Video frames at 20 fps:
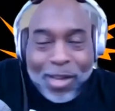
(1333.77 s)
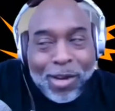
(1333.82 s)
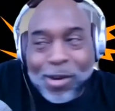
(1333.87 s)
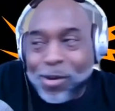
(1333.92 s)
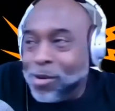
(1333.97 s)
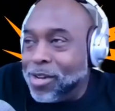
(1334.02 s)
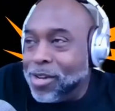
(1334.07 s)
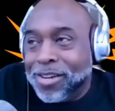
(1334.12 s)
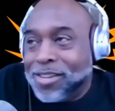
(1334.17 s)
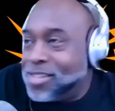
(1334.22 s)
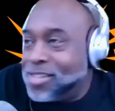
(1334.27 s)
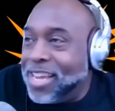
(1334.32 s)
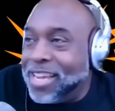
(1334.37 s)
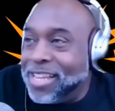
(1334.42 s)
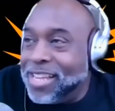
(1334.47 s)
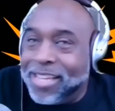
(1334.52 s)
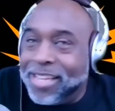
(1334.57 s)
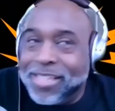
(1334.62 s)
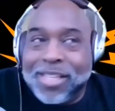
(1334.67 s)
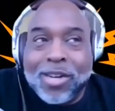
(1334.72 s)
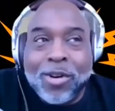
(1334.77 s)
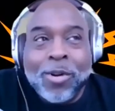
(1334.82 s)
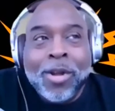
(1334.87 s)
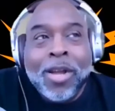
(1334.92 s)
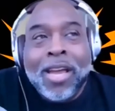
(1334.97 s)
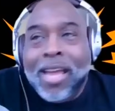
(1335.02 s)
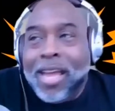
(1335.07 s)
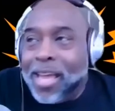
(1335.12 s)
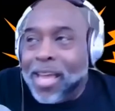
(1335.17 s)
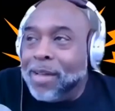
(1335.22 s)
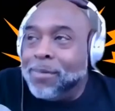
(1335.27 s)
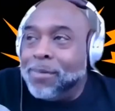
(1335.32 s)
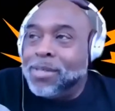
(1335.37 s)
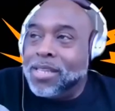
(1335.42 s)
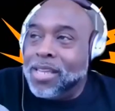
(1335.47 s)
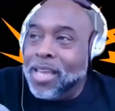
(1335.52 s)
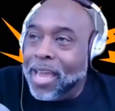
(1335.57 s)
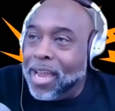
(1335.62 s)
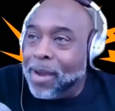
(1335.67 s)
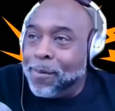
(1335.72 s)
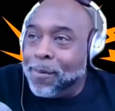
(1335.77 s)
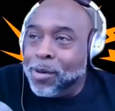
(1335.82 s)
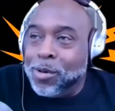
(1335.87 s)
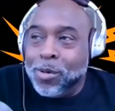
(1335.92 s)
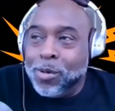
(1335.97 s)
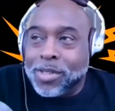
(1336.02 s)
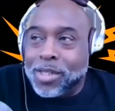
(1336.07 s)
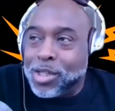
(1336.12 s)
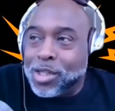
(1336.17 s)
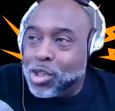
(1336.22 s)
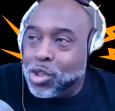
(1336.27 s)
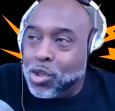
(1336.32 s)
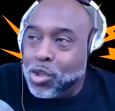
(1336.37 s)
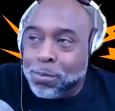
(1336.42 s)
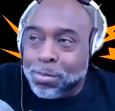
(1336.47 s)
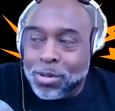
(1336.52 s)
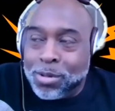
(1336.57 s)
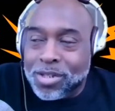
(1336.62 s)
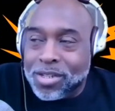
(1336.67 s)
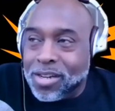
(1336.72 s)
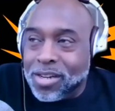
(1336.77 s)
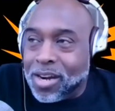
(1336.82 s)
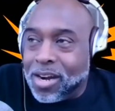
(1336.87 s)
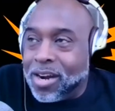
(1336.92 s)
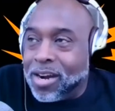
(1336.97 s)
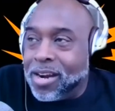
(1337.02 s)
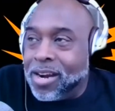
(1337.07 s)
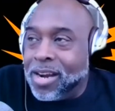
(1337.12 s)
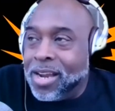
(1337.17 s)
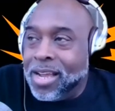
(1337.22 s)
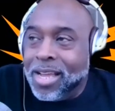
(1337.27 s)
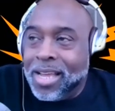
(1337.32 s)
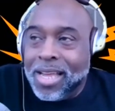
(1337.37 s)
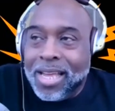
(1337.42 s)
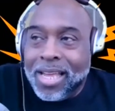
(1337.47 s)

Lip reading: You don't understand that. So MC Hammer, who was a superstar